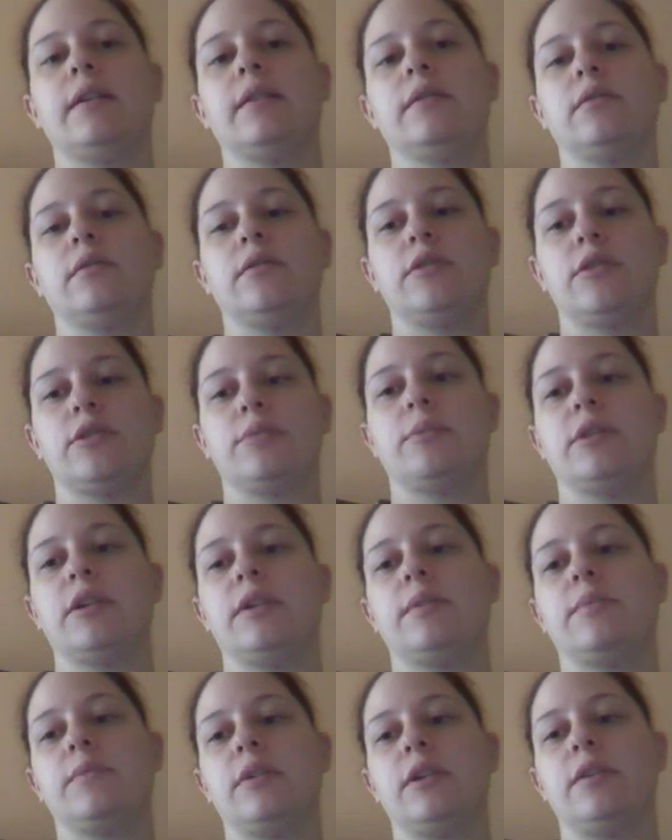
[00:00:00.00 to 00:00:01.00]
and just
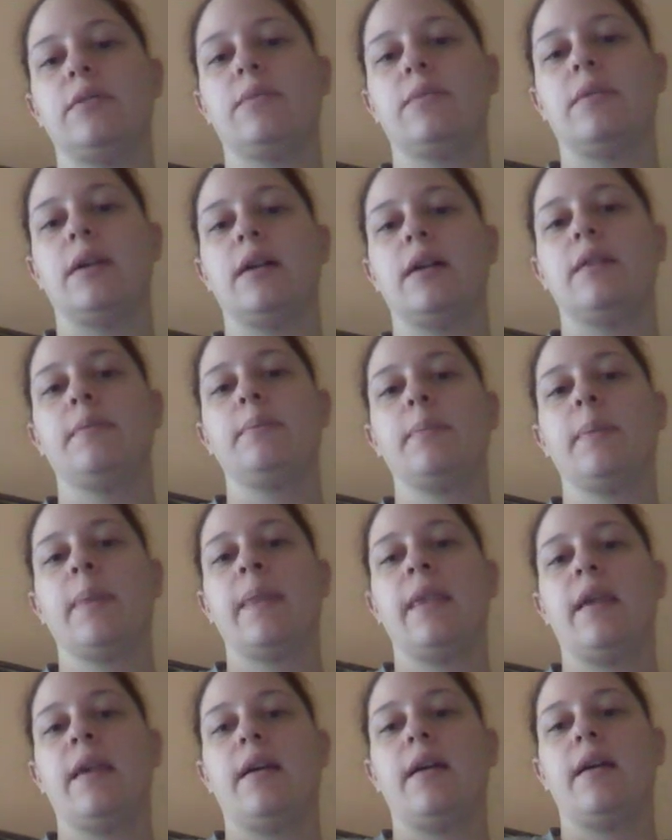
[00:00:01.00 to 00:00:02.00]
put in what you want.
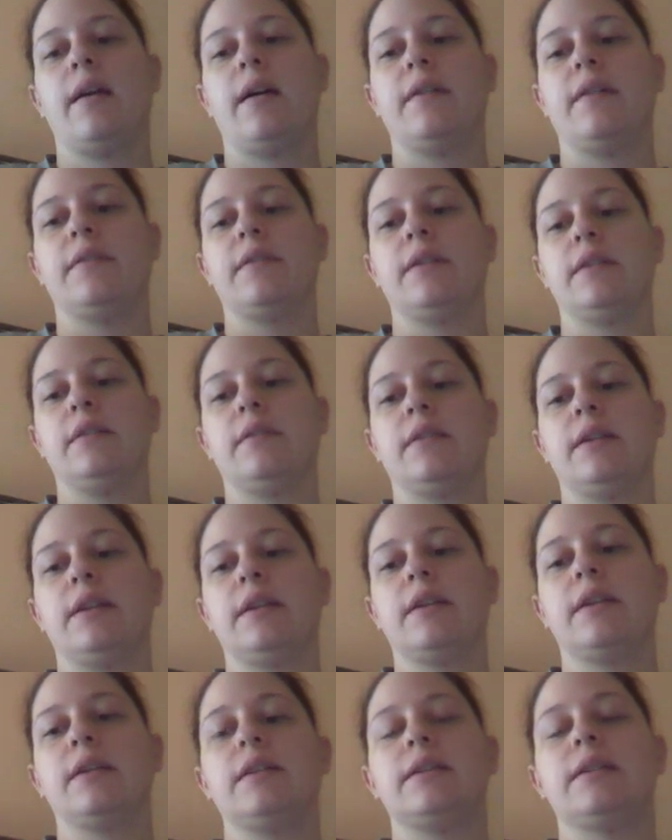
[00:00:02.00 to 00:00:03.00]
And then you'll
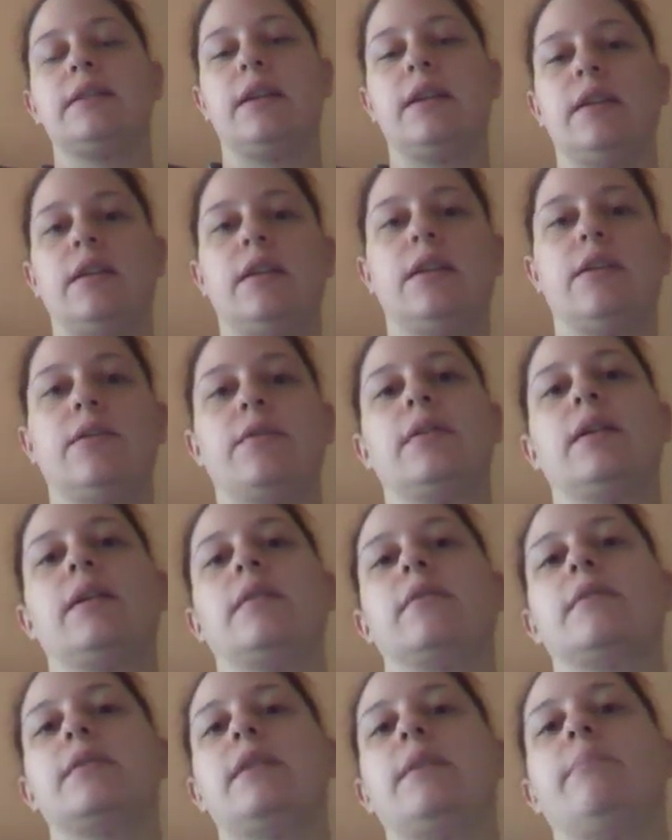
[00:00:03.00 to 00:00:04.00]
hit continue.
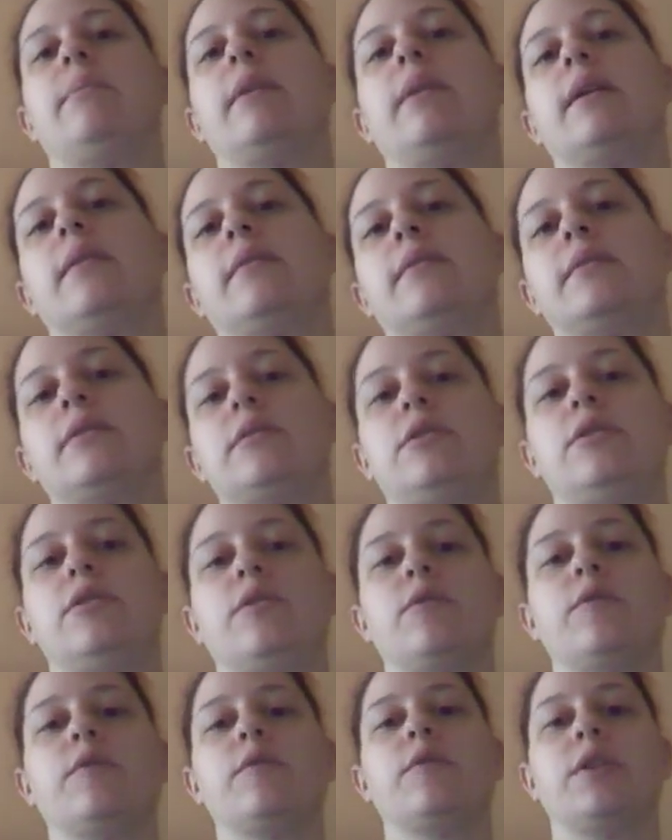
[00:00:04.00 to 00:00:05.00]
It'll say balance
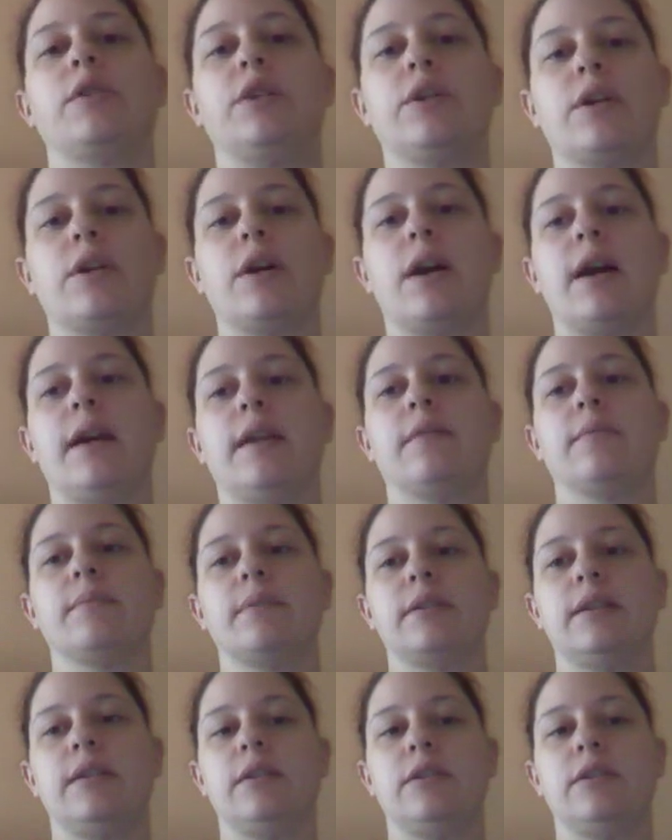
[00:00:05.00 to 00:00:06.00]
due for your
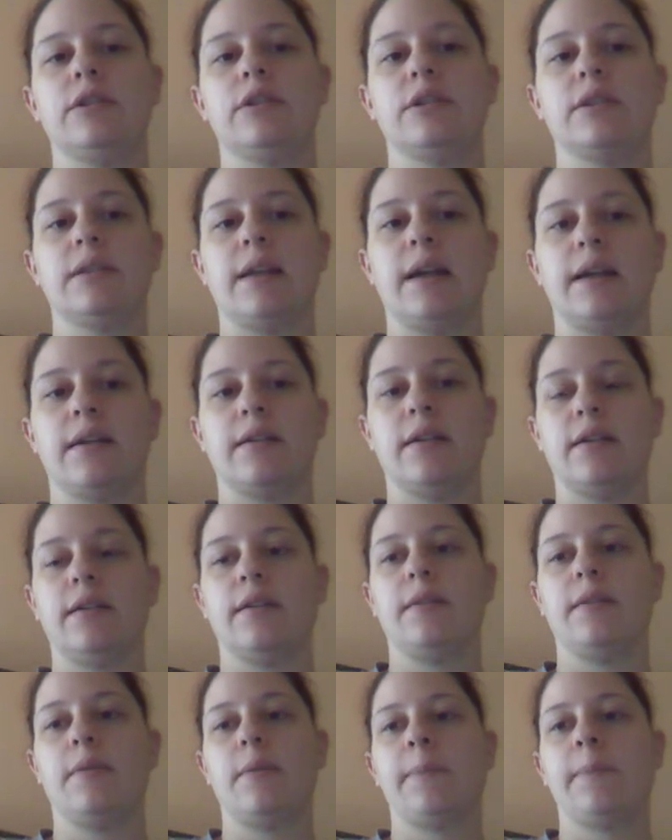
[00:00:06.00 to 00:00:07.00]
items that you just
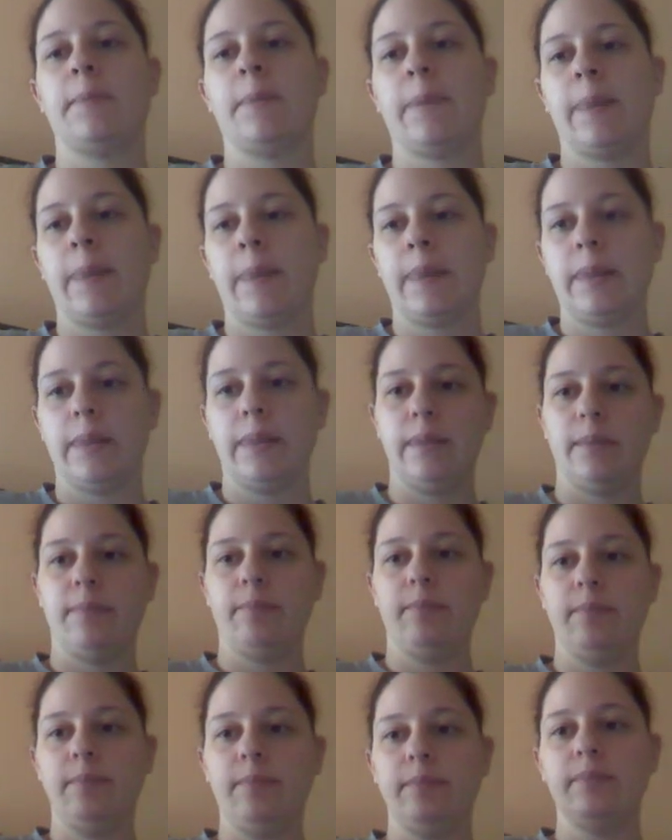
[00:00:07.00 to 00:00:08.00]
entered.
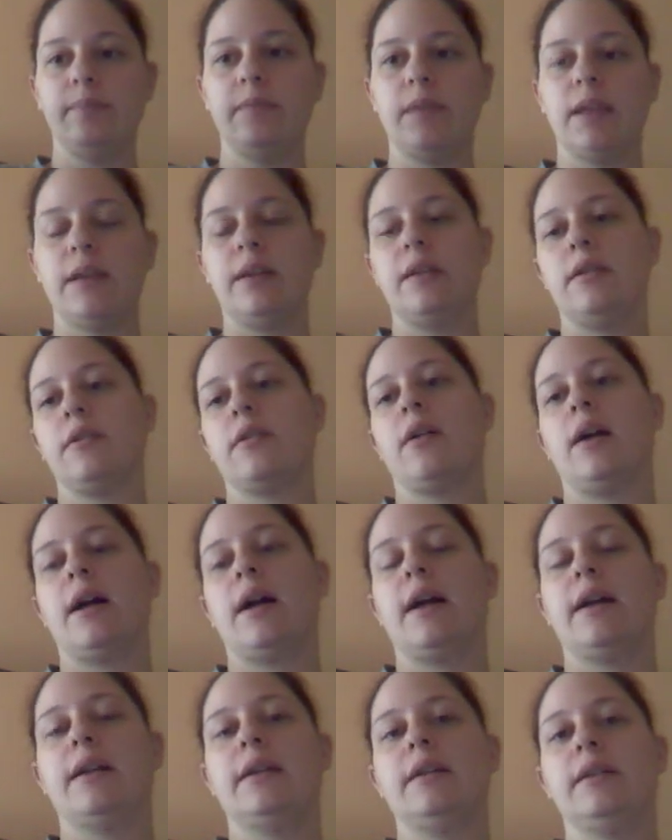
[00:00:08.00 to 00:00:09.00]
Then you go
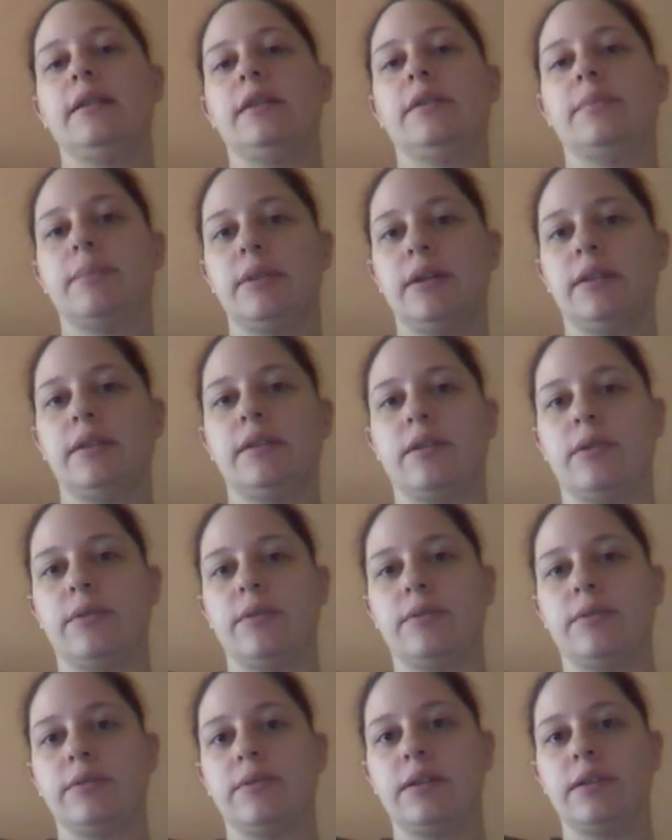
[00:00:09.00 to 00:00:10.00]
ahead and you put
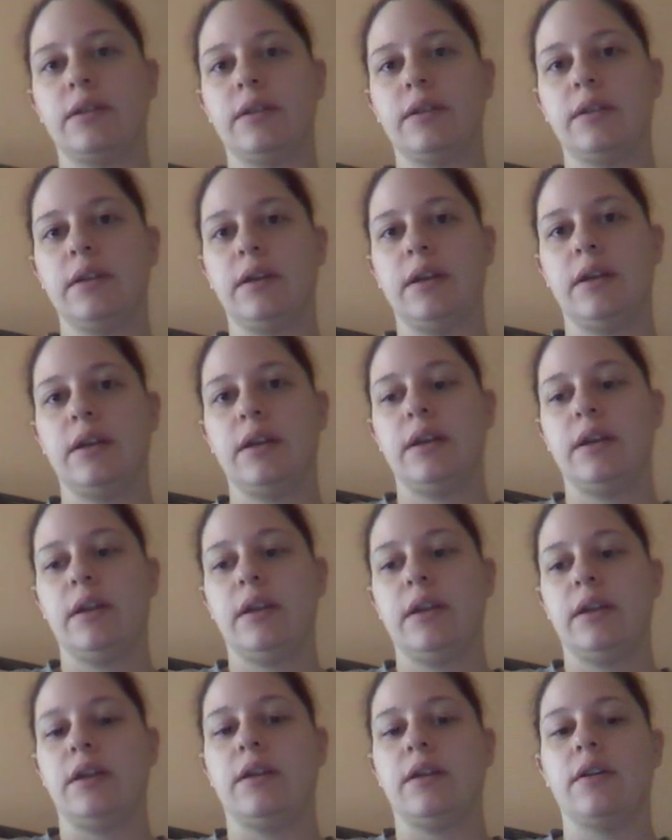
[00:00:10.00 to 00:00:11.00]
those,
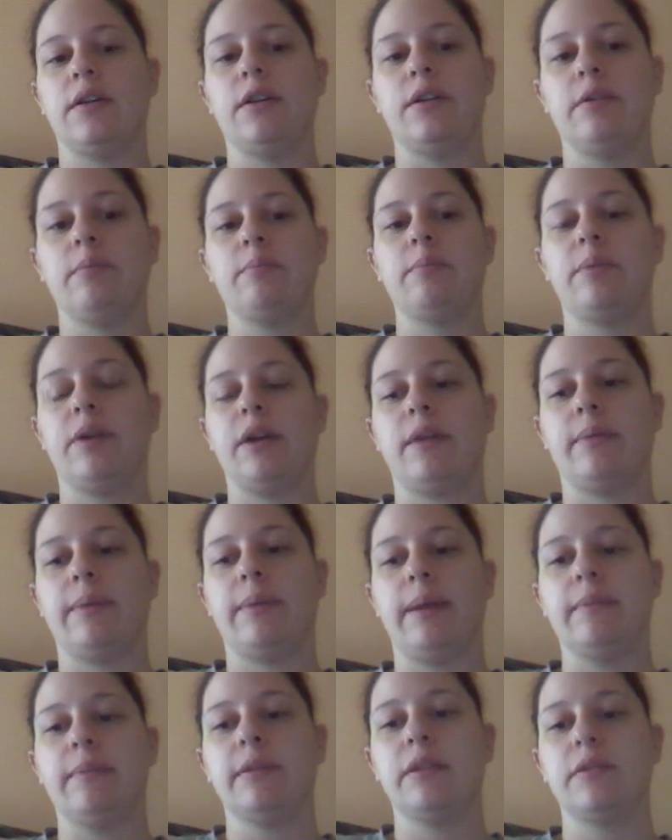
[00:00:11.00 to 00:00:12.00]
you put your
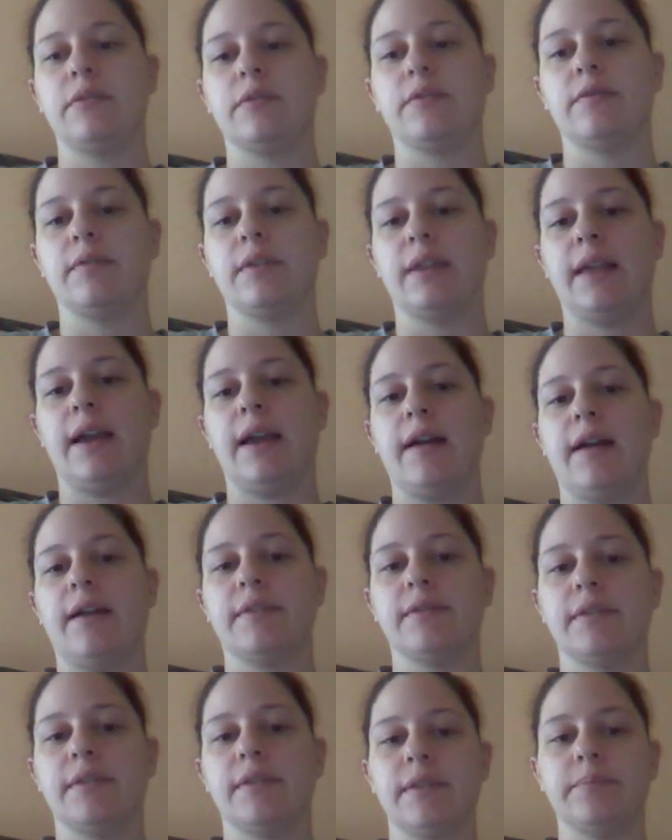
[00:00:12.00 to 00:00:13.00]
payment through for
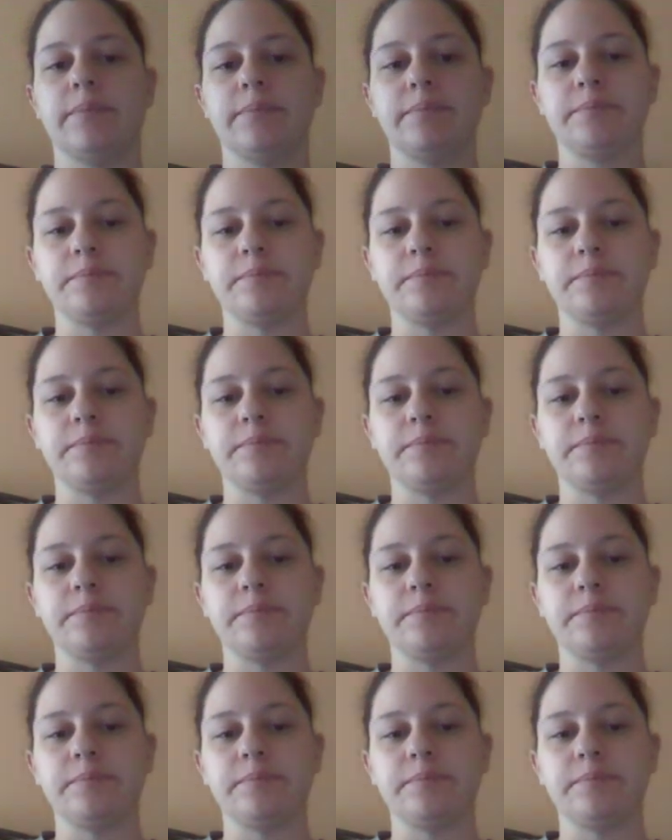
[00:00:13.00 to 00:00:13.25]
that, and then